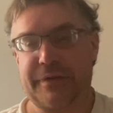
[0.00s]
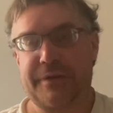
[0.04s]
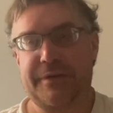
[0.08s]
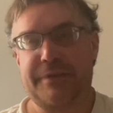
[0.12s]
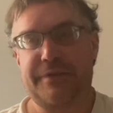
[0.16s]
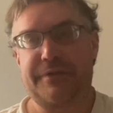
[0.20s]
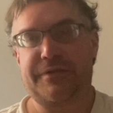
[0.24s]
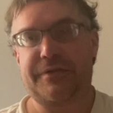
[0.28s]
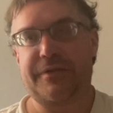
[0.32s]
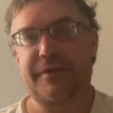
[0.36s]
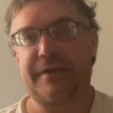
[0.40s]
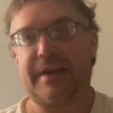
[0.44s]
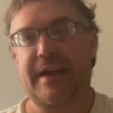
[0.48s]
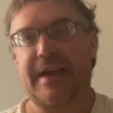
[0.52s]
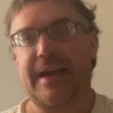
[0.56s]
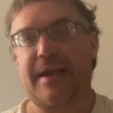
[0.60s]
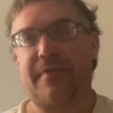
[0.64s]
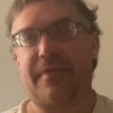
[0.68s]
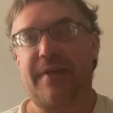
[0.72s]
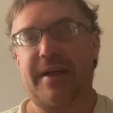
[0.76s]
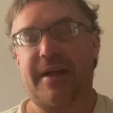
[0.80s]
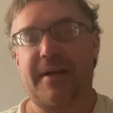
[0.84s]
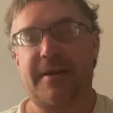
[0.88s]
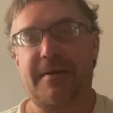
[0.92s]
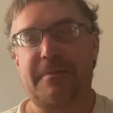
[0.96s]
so yeah,
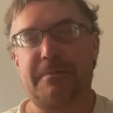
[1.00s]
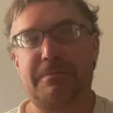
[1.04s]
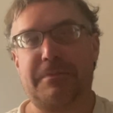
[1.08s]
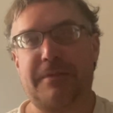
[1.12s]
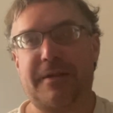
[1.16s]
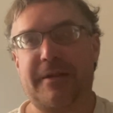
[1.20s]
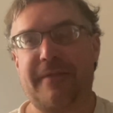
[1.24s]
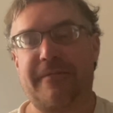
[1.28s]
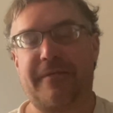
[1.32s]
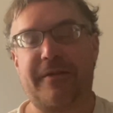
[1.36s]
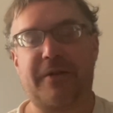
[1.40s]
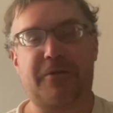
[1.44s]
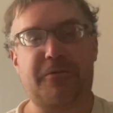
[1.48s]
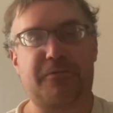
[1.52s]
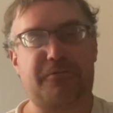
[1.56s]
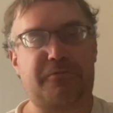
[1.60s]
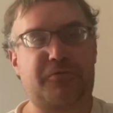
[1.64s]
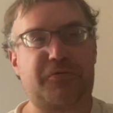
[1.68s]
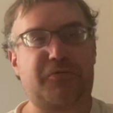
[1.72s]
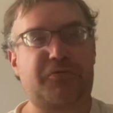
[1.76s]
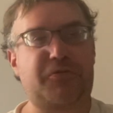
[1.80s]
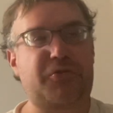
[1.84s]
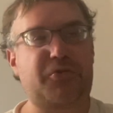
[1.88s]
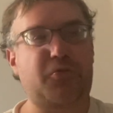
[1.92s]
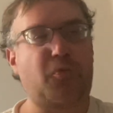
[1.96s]
they, if they're
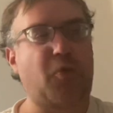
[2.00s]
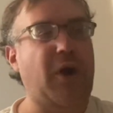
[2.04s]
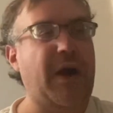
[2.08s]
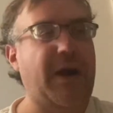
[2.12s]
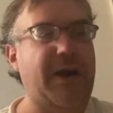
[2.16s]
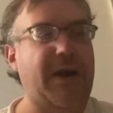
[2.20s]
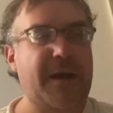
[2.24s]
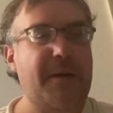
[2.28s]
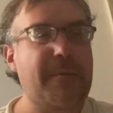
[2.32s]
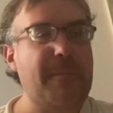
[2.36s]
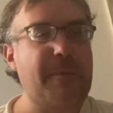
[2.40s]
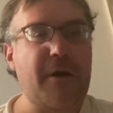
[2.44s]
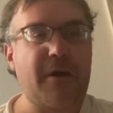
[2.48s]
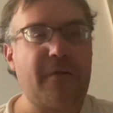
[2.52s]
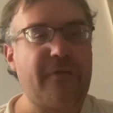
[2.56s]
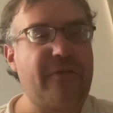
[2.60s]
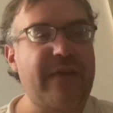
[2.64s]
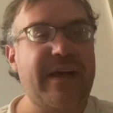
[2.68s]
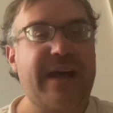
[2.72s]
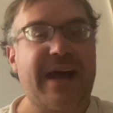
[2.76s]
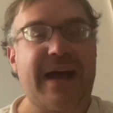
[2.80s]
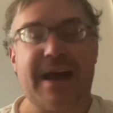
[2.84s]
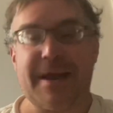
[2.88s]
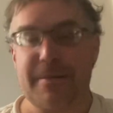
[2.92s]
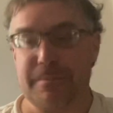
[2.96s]
squawking about
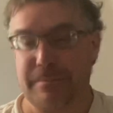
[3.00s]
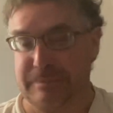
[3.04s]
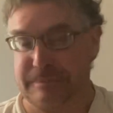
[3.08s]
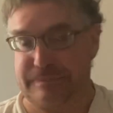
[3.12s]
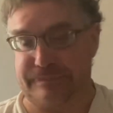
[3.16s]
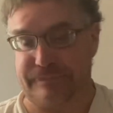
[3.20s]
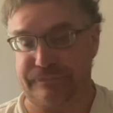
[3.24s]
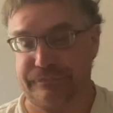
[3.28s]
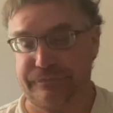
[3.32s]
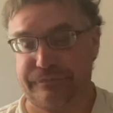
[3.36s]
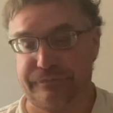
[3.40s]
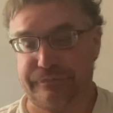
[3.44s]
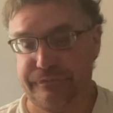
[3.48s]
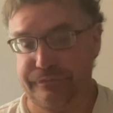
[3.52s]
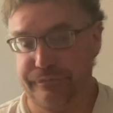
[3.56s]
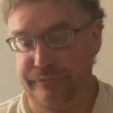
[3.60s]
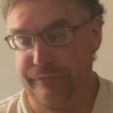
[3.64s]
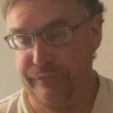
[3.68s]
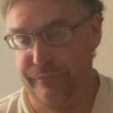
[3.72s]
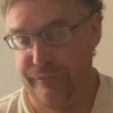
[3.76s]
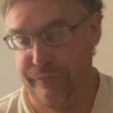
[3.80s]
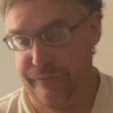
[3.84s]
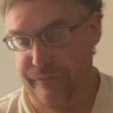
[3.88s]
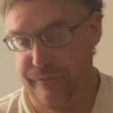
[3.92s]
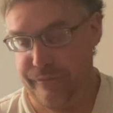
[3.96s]
that,
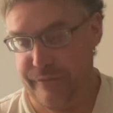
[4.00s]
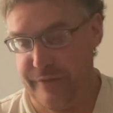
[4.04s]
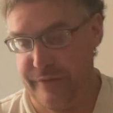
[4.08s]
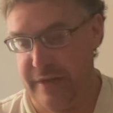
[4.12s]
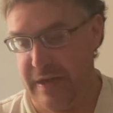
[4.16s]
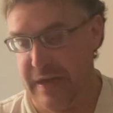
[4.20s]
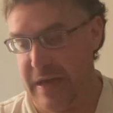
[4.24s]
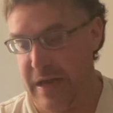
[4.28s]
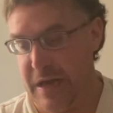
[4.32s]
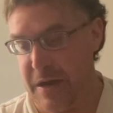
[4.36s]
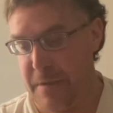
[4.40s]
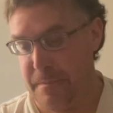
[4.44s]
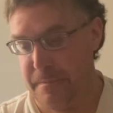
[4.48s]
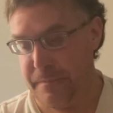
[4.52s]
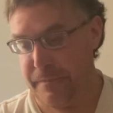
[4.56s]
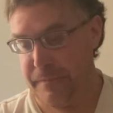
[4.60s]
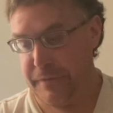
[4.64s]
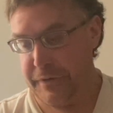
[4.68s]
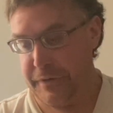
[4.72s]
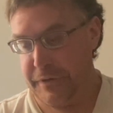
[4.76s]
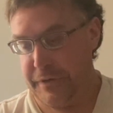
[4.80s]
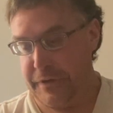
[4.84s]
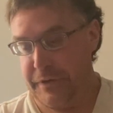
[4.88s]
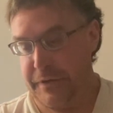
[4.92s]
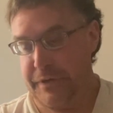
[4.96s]
um,
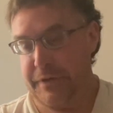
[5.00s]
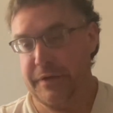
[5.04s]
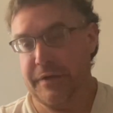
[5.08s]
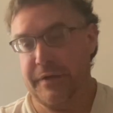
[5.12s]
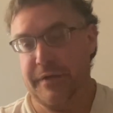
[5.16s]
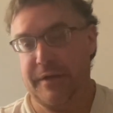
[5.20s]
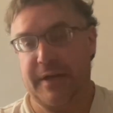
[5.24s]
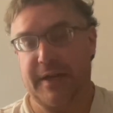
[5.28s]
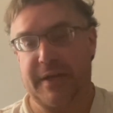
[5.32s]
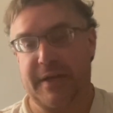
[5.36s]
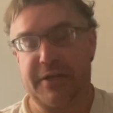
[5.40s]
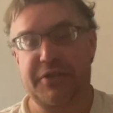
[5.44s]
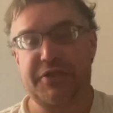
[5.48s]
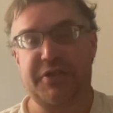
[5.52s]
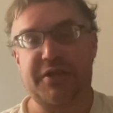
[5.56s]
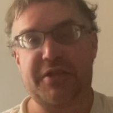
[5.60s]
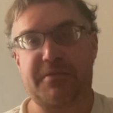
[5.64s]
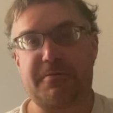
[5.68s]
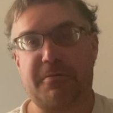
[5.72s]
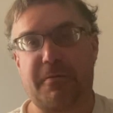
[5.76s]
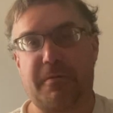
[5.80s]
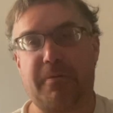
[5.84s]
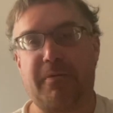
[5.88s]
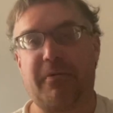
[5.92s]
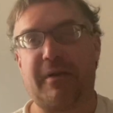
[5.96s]
and it's just
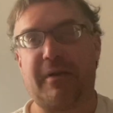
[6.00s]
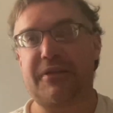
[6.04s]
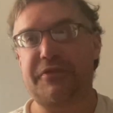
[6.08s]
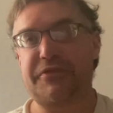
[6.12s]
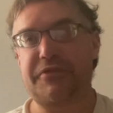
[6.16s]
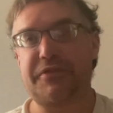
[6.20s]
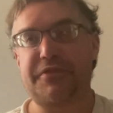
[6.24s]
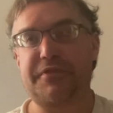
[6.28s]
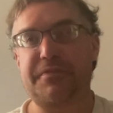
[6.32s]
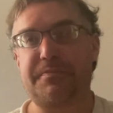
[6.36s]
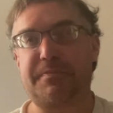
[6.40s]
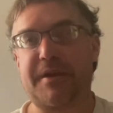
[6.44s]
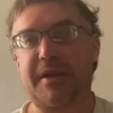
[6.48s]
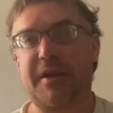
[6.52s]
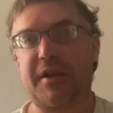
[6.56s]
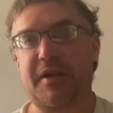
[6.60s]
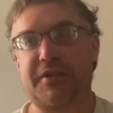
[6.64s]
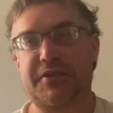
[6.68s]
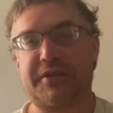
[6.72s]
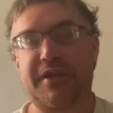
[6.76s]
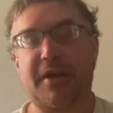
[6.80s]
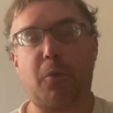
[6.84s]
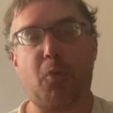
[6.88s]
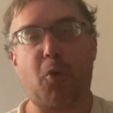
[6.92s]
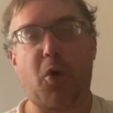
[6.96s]
for presence
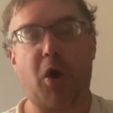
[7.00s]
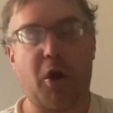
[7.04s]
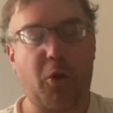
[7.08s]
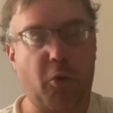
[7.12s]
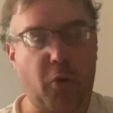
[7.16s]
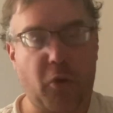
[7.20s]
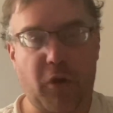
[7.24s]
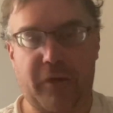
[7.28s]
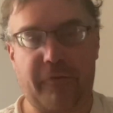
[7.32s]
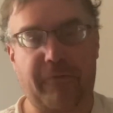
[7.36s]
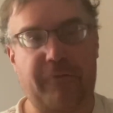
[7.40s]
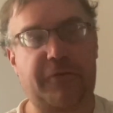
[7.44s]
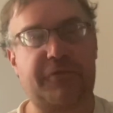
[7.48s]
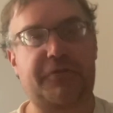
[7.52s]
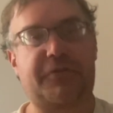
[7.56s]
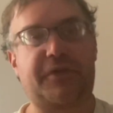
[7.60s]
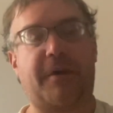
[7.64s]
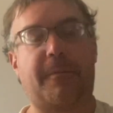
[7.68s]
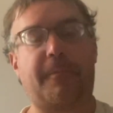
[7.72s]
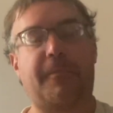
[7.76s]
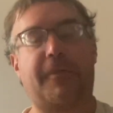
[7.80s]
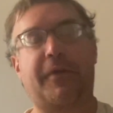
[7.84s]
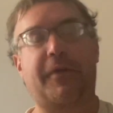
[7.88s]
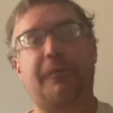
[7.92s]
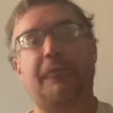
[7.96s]
because they want to look for
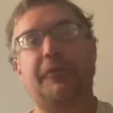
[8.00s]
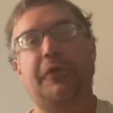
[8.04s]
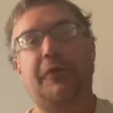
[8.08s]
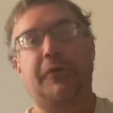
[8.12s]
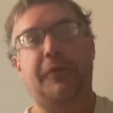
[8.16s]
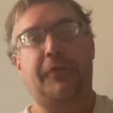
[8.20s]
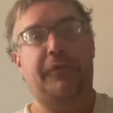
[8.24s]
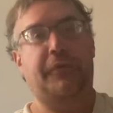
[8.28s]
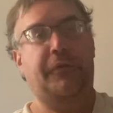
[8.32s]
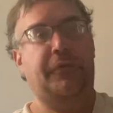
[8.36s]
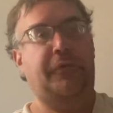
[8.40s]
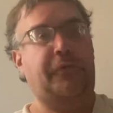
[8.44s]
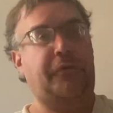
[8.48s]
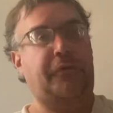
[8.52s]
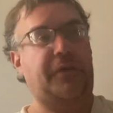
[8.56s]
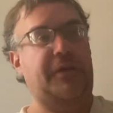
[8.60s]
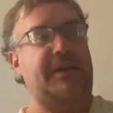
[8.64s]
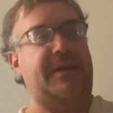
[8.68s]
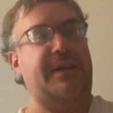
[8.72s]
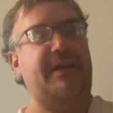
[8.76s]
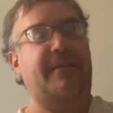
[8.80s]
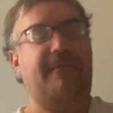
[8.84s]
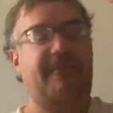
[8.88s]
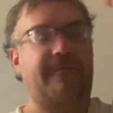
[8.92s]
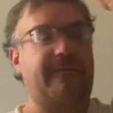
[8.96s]
something for a
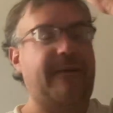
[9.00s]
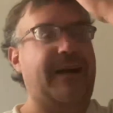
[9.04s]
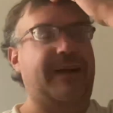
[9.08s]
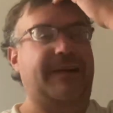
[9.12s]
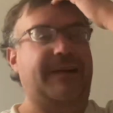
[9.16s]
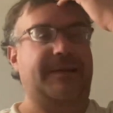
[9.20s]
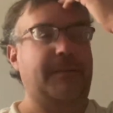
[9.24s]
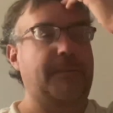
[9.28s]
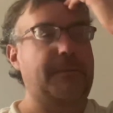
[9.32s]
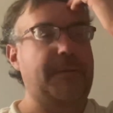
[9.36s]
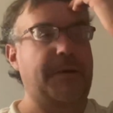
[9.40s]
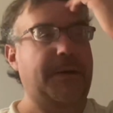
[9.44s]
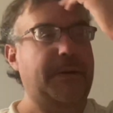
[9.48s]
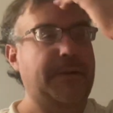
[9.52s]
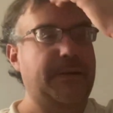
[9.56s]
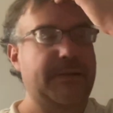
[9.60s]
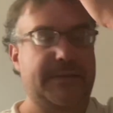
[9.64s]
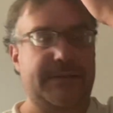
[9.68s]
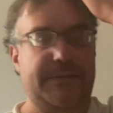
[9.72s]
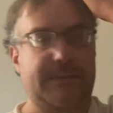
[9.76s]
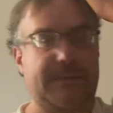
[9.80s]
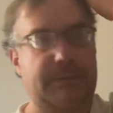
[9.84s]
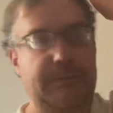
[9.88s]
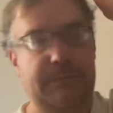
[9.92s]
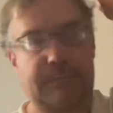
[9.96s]
defect. I mean,
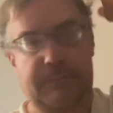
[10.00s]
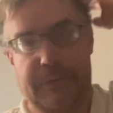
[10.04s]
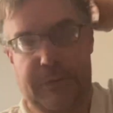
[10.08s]
it's,